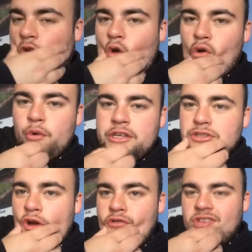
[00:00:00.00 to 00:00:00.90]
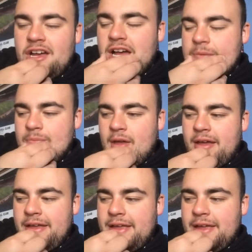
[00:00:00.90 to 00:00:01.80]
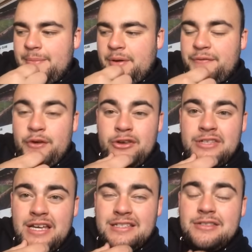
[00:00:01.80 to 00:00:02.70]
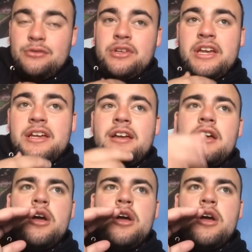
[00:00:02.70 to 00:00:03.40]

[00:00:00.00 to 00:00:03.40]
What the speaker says: So, quick story time, about 30 seconds it'll take.